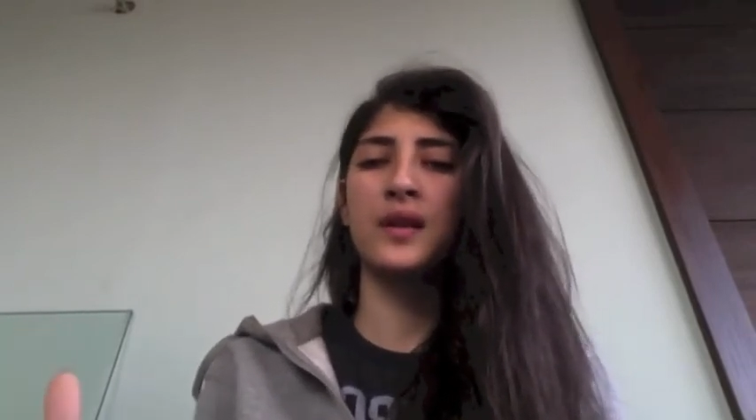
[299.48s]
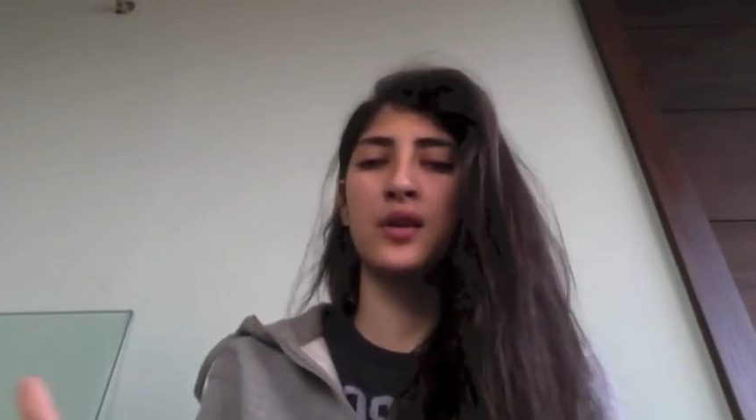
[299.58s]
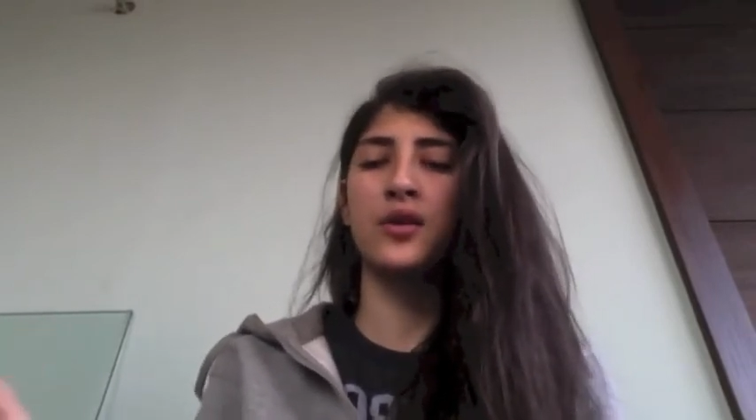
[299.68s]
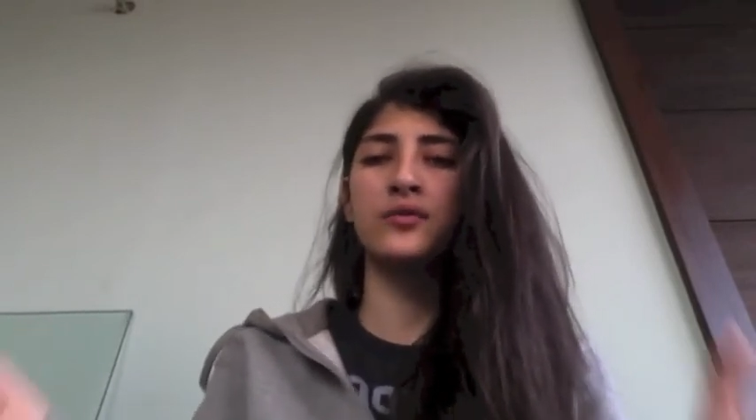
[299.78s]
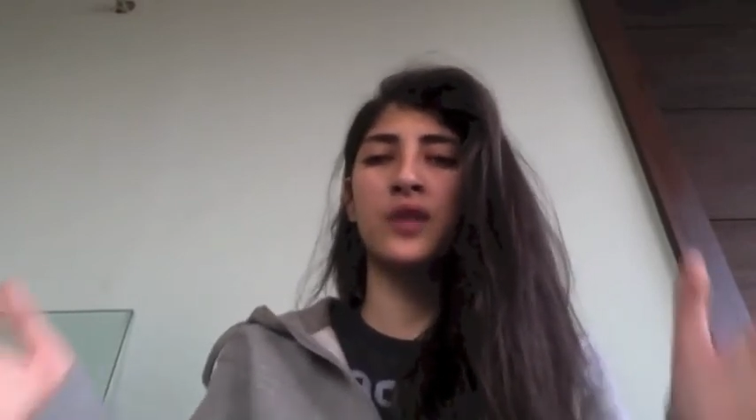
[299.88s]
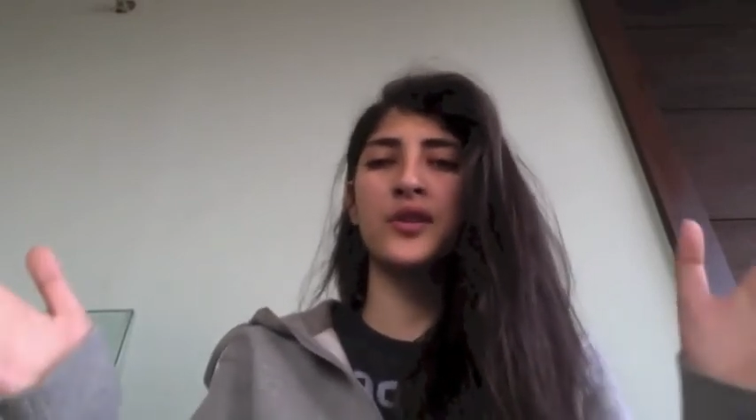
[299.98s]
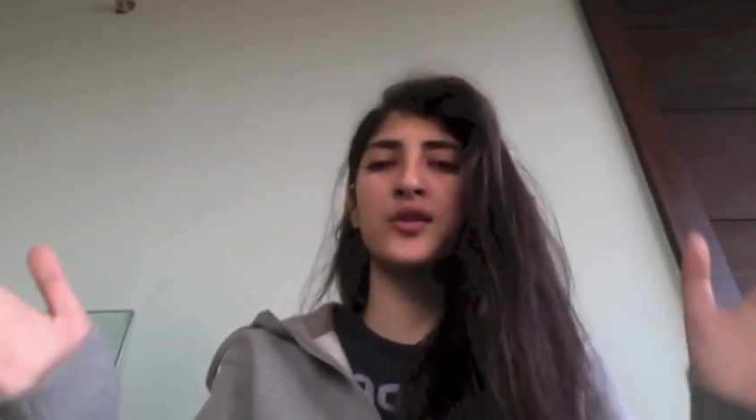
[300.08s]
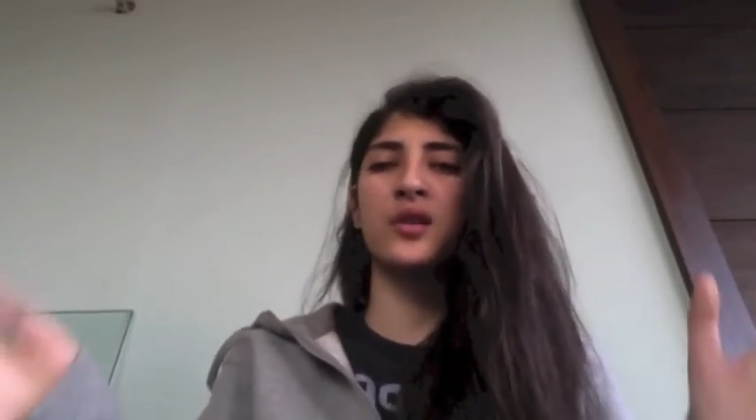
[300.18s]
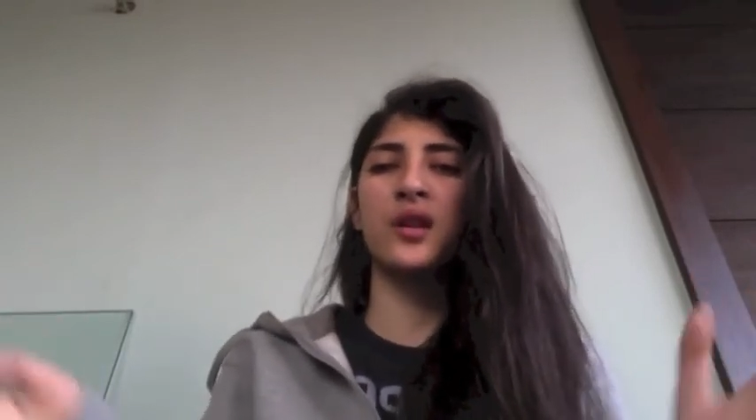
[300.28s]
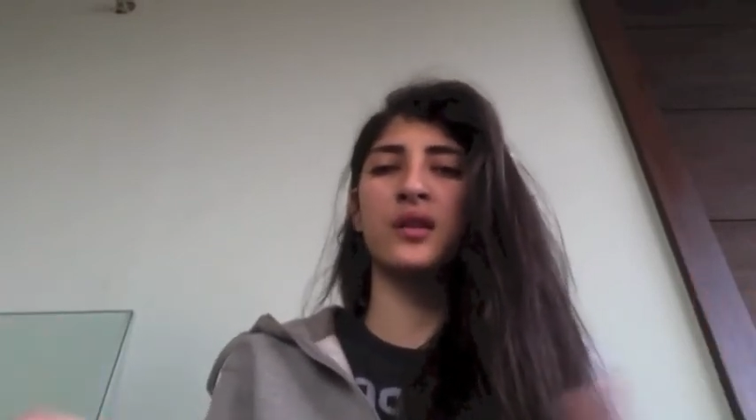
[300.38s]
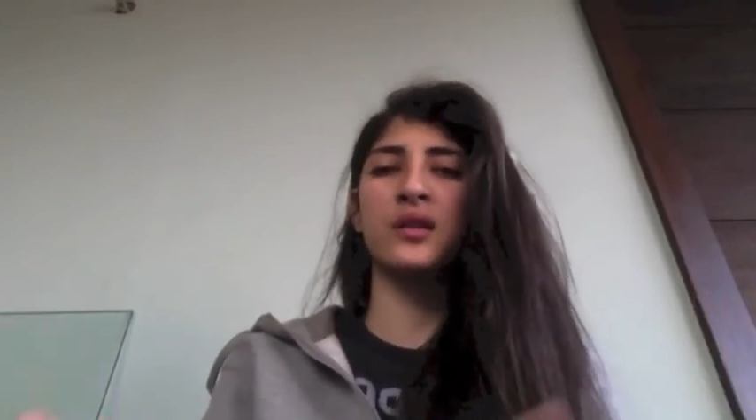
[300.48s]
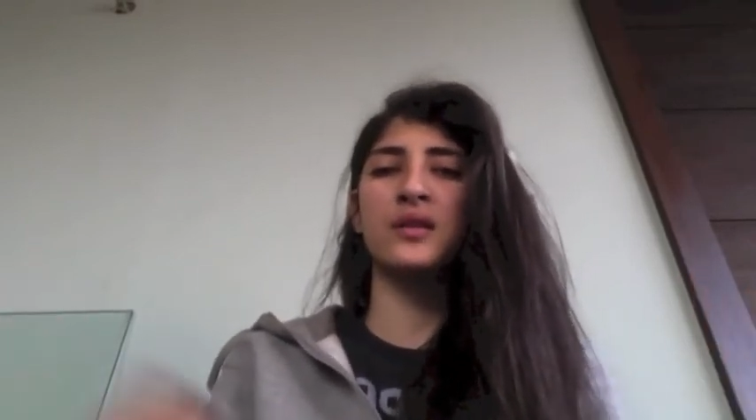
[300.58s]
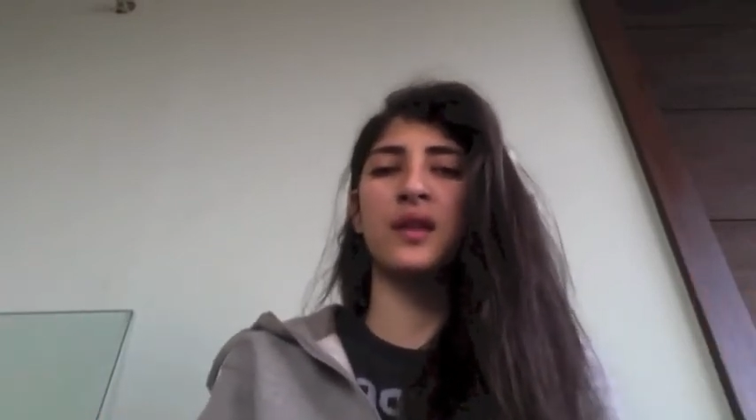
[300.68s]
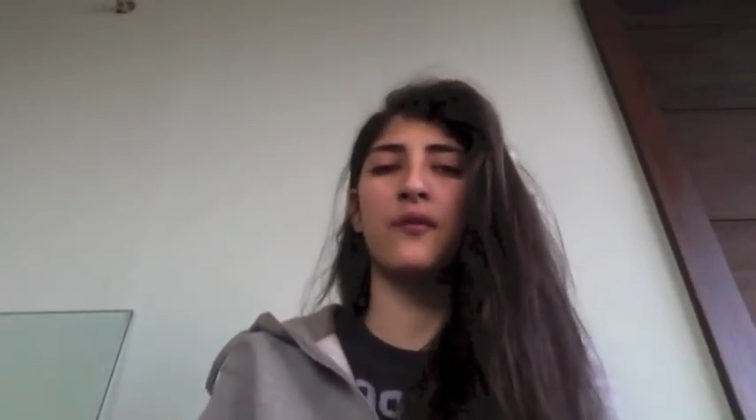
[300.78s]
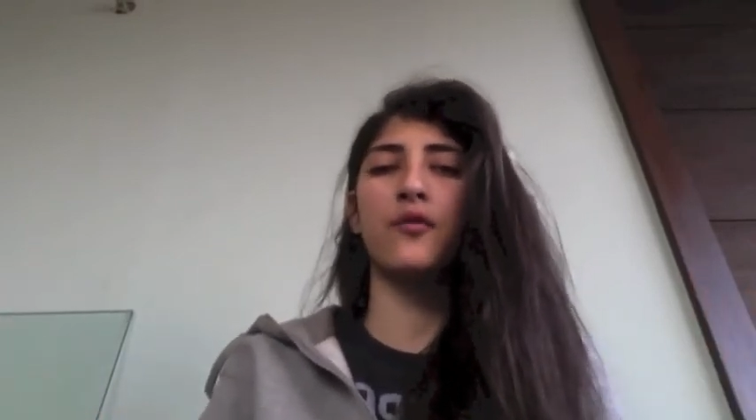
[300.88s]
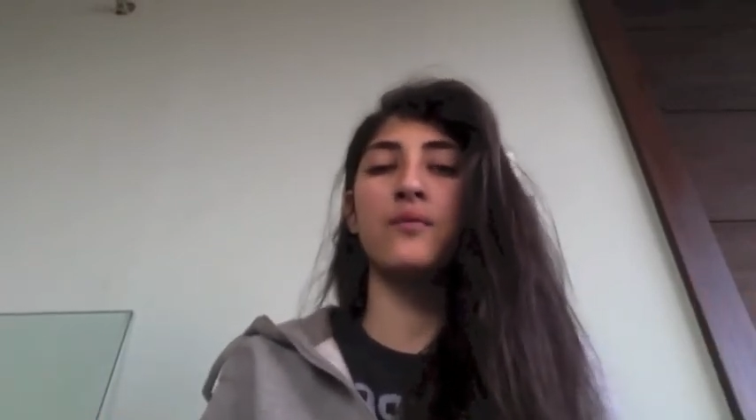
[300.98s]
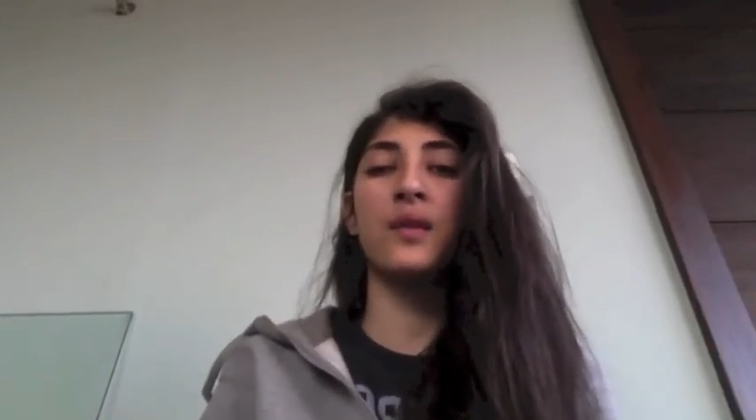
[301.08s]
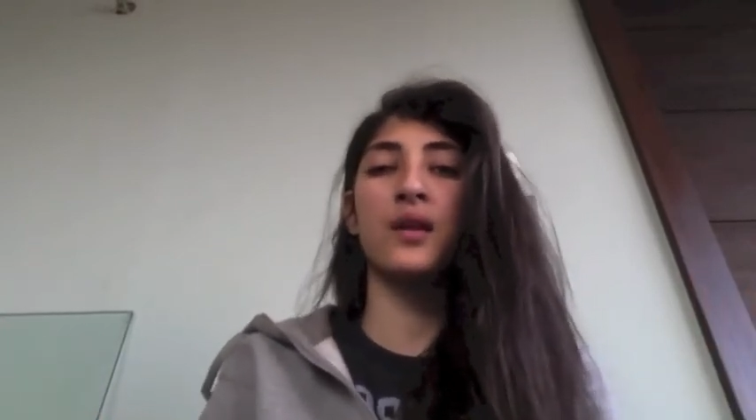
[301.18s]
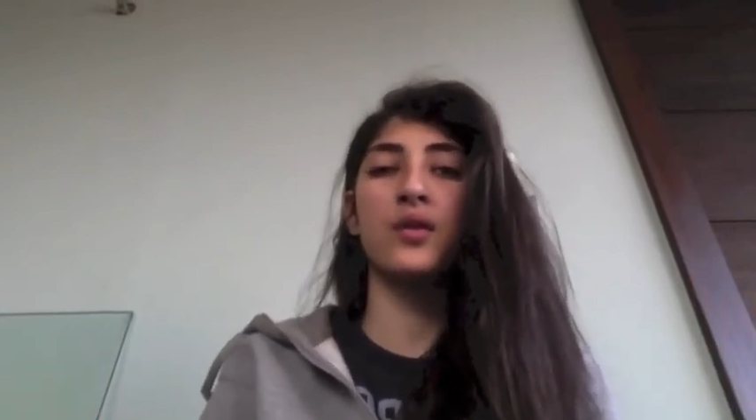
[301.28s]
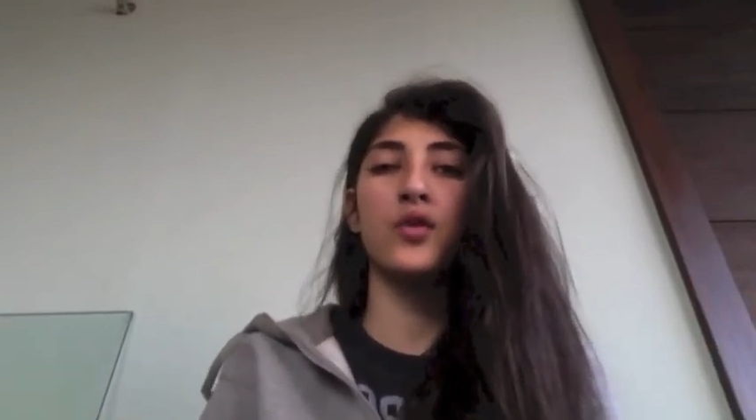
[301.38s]
congratulated Nisette for
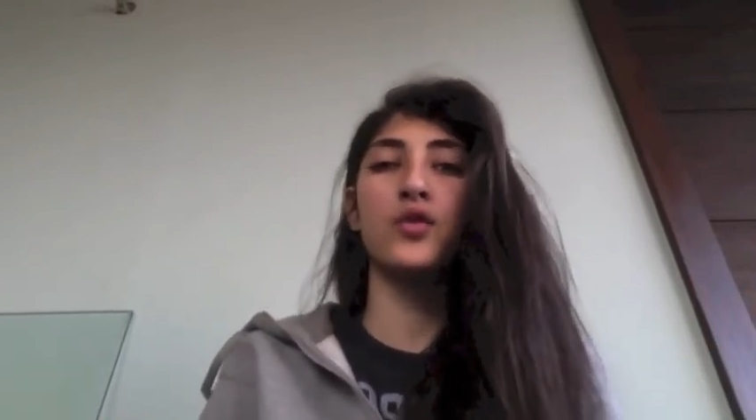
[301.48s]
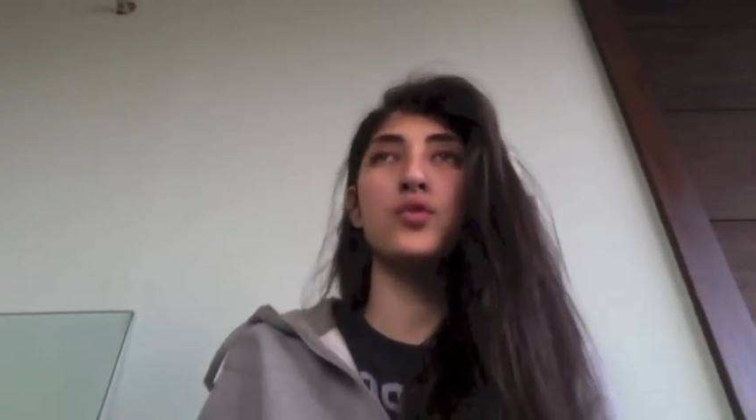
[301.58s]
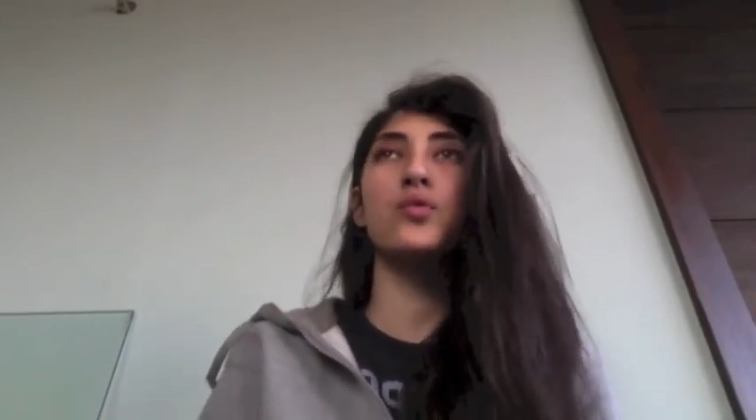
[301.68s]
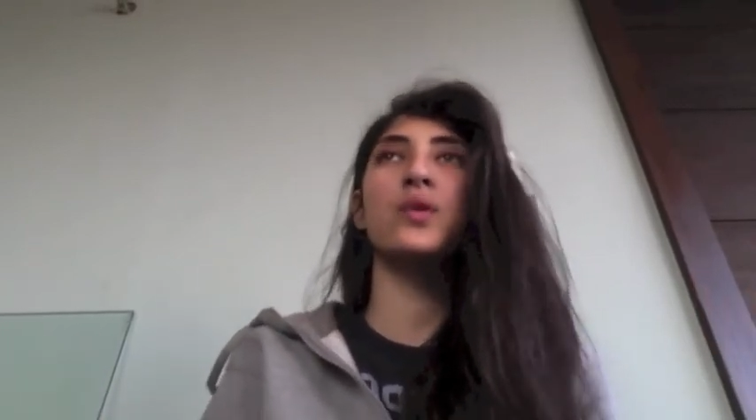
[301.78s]
being the new